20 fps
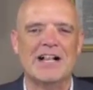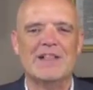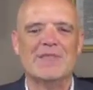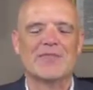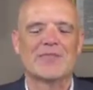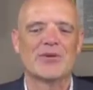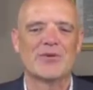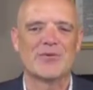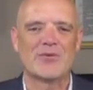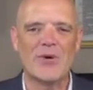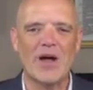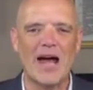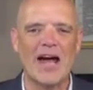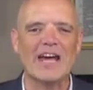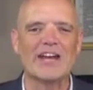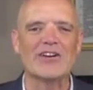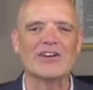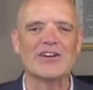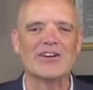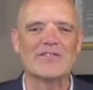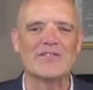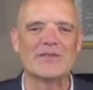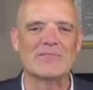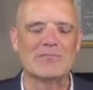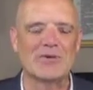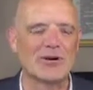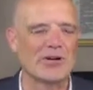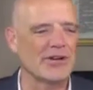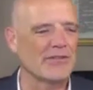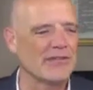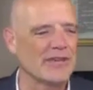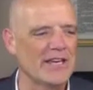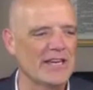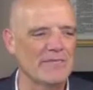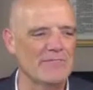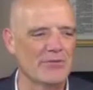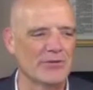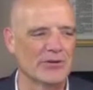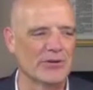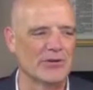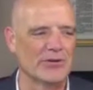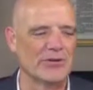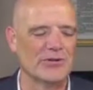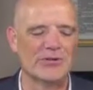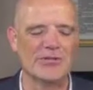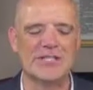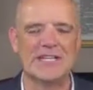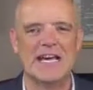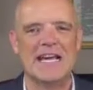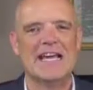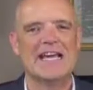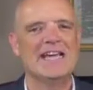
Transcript: The writer of the book of Hebrews